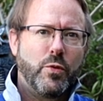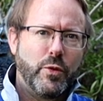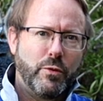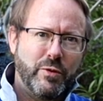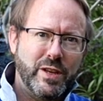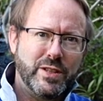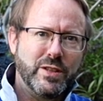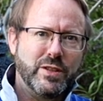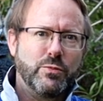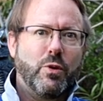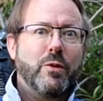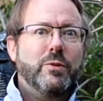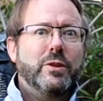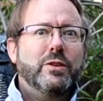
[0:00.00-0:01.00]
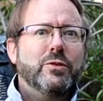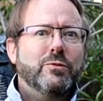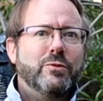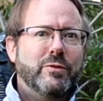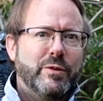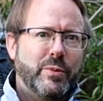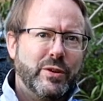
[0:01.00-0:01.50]
the reasons why we do
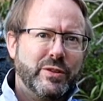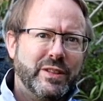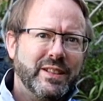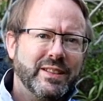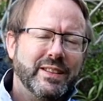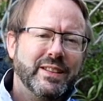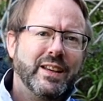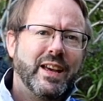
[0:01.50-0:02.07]
repotting